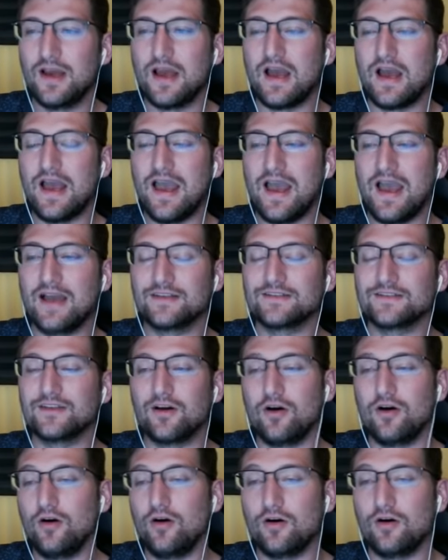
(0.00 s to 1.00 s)
at
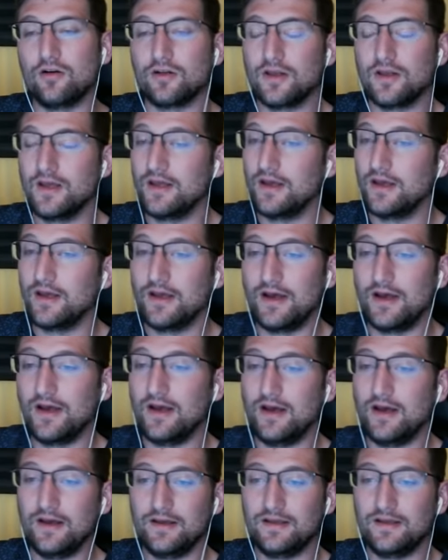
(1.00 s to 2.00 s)
all.
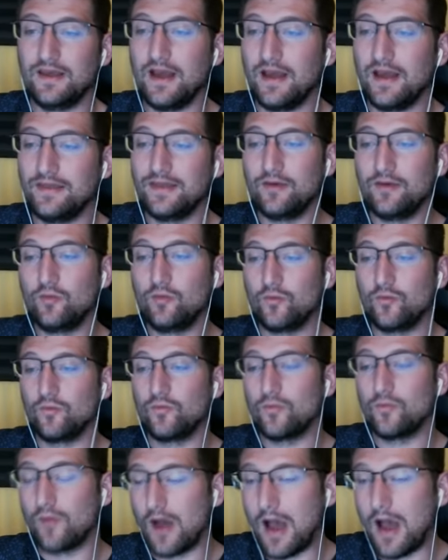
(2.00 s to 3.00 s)
Uh, yeah, I think
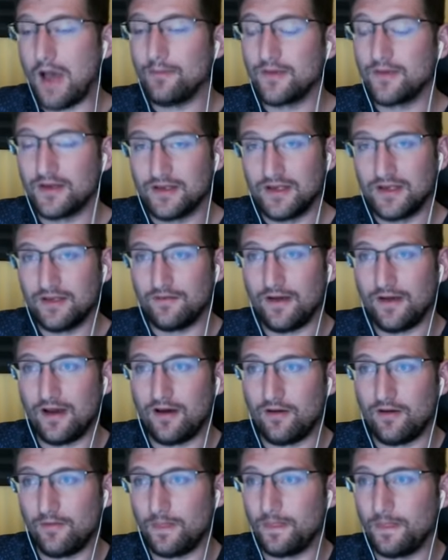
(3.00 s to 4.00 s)
I'm going to give
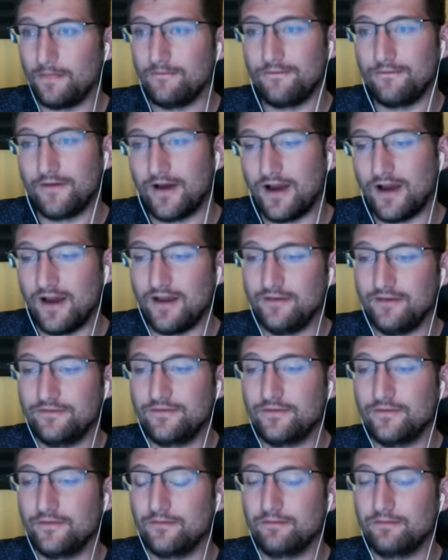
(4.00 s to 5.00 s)
out five
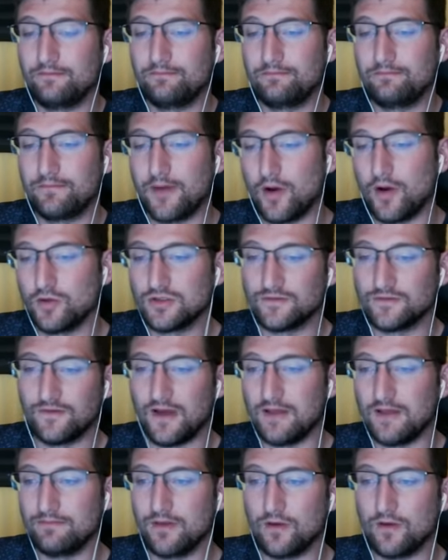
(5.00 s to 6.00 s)
post
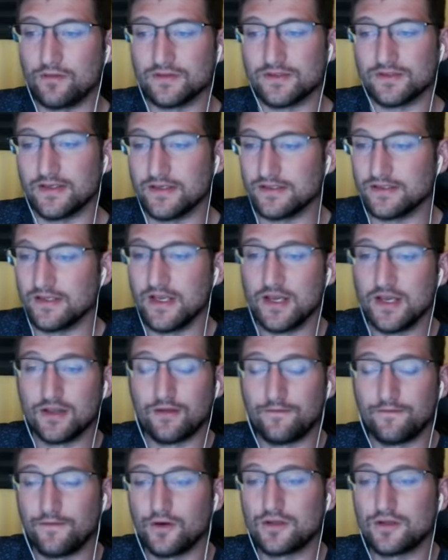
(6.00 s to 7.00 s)
fight bonuses. The
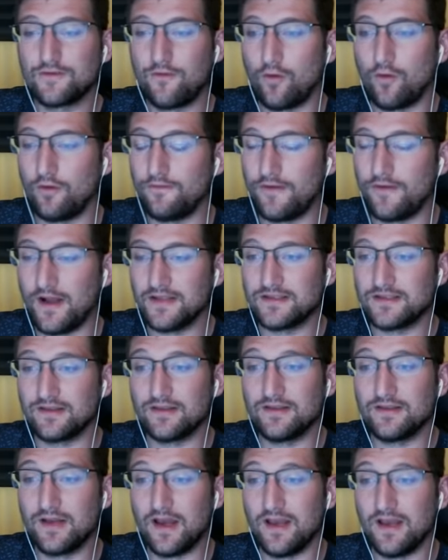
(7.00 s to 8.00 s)
first four fights of the
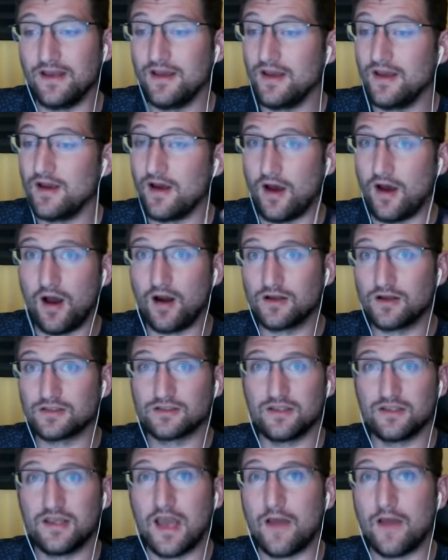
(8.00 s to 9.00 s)
night,
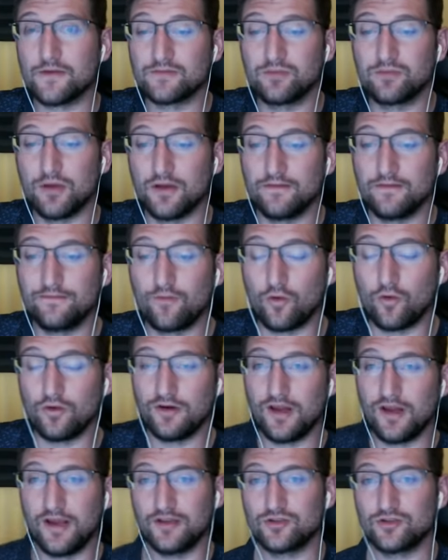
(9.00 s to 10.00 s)
honestly, I was playing
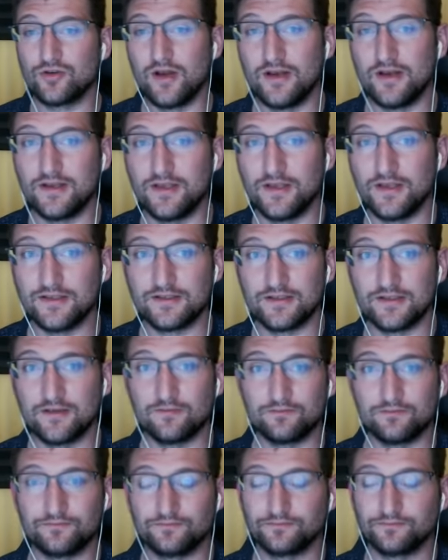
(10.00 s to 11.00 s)
Fortnite trying to get
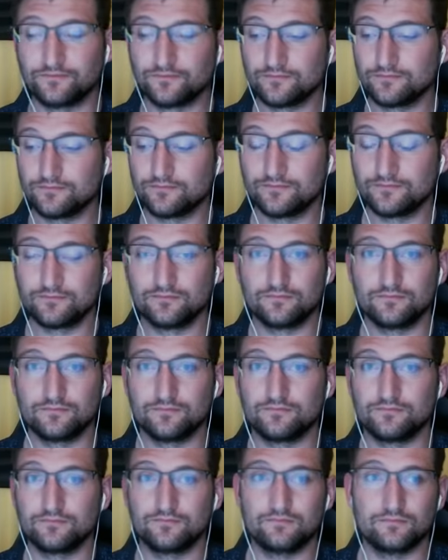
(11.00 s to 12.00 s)
some,
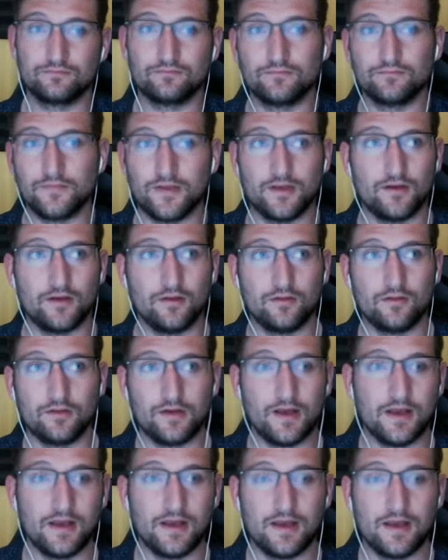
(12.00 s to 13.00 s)
you know, I